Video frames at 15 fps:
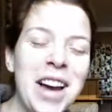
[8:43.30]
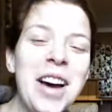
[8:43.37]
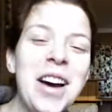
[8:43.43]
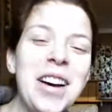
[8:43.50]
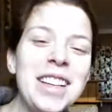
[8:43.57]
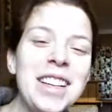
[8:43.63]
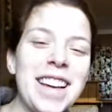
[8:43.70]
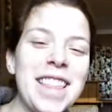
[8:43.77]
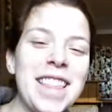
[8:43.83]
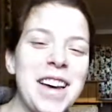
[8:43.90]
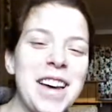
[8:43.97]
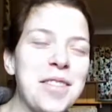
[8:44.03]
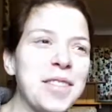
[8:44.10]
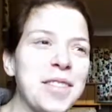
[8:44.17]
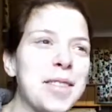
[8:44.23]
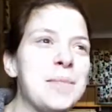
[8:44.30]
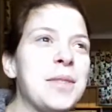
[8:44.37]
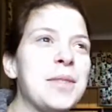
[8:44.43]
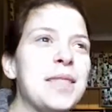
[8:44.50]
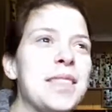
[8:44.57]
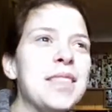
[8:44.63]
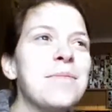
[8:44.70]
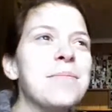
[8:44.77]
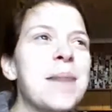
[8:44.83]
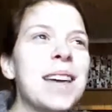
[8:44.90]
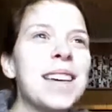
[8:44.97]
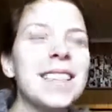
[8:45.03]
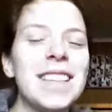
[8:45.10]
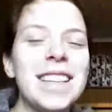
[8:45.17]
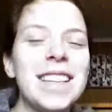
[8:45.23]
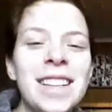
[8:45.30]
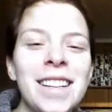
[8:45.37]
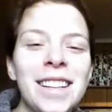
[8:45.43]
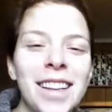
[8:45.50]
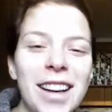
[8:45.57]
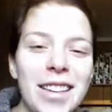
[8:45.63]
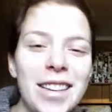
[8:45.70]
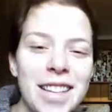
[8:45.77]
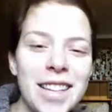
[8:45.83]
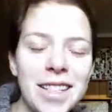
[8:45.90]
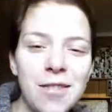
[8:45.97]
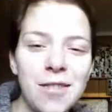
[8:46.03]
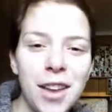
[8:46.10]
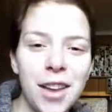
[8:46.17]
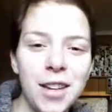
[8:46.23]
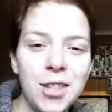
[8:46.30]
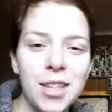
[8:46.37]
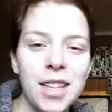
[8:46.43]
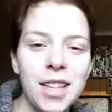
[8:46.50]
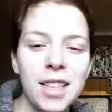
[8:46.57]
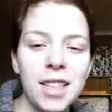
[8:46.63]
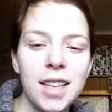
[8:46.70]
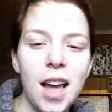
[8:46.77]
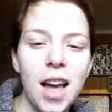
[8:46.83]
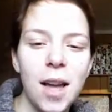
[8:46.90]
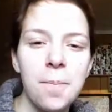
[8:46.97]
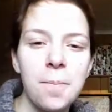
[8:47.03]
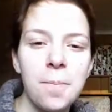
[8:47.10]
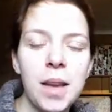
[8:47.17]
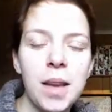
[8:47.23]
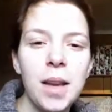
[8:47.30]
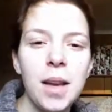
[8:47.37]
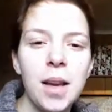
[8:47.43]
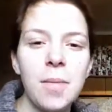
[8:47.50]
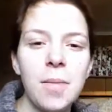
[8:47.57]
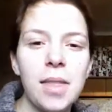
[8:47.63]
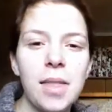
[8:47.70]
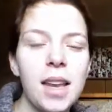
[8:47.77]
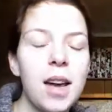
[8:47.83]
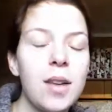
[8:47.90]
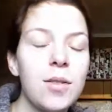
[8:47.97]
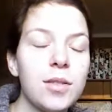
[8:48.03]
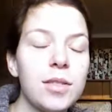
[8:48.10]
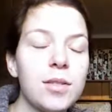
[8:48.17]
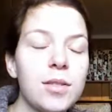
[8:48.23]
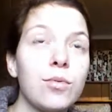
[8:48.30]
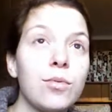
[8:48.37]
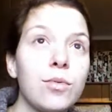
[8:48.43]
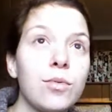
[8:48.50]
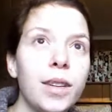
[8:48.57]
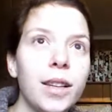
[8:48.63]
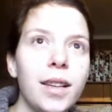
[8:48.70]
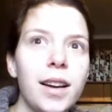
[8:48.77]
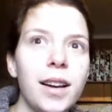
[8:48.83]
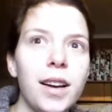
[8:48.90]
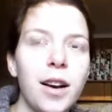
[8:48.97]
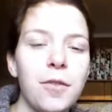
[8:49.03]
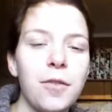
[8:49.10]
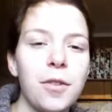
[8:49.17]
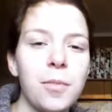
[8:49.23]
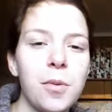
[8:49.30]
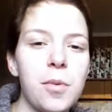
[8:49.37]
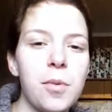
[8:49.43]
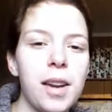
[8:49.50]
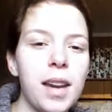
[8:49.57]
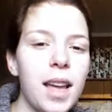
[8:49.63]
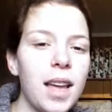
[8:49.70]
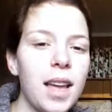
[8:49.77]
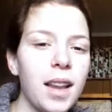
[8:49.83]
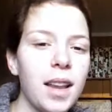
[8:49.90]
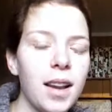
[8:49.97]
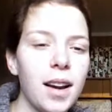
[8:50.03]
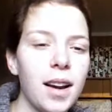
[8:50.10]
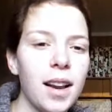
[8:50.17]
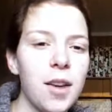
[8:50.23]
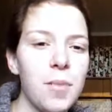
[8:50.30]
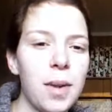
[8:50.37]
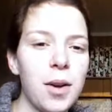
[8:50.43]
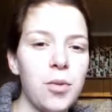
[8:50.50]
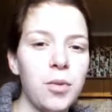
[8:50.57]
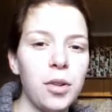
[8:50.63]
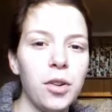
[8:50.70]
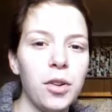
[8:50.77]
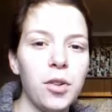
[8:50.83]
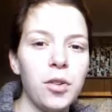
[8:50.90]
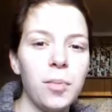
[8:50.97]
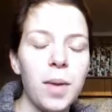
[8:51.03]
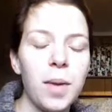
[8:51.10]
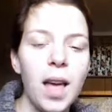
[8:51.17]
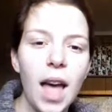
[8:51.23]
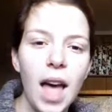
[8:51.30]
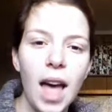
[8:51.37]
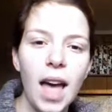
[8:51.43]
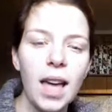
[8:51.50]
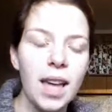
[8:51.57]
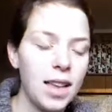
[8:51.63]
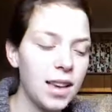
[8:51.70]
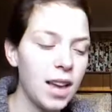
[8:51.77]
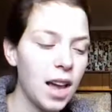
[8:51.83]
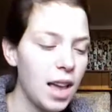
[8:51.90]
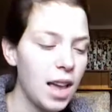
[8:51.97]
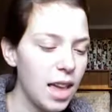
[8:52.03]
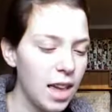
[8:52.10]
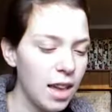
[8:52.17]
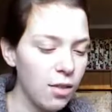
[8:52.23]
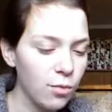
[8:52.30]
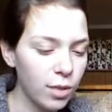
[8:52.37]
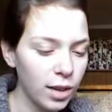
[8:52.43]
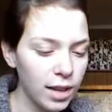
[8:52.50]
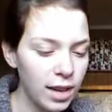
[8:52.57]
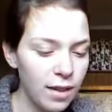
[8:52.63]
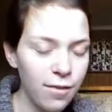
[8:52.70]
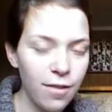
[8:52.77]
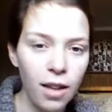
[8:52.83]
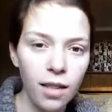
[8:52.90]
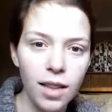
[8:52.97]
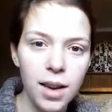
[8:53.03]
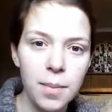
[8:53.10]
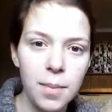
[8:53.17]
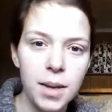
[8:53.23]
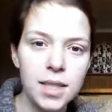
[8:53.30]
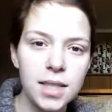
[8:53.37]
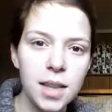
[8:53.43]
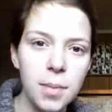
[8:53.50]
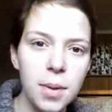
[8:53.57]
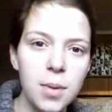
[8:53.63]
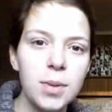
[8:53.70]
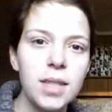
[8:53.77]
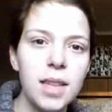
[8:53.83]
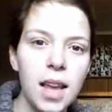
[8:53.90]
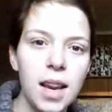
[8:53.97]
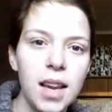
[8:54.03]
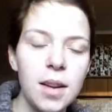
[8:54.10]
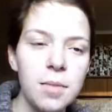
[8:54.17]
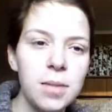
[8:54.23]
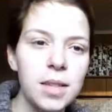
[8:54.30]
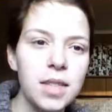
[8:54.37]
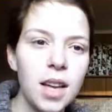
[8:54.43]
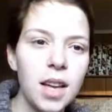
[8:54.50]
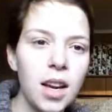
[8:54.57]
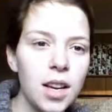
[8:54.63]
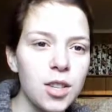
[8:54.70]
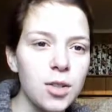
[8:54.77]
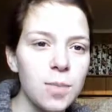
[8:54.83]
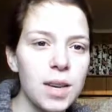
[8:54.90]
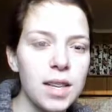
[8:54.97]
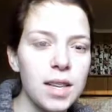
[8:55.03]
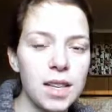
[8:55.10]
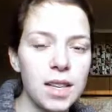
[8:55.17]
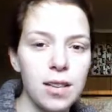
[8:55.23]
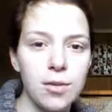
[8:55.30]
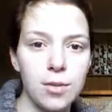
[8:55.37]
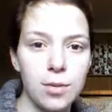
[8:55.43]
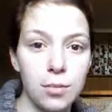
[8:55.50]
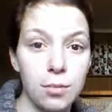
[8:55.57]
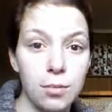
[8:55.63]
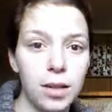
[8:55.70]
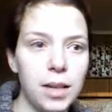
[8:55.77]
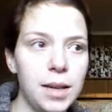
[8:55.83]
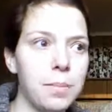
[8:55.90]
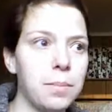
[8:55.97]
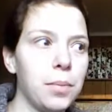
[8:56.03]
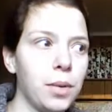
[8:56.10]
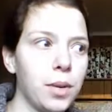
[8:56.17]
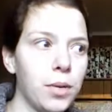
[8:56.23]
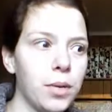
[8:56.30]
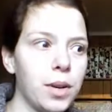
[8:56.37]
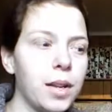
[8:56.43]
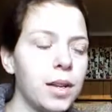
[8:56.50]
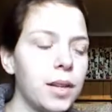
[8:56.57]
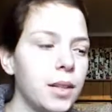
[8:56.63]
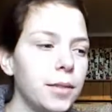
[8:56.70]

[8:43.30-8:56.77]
Which I thought was the most amazing, hilarious invention at the time. But then I was really uncomfortable one night and I got out my hula hoop, and it really felt like my stomach was getting a massage because I was really bloated.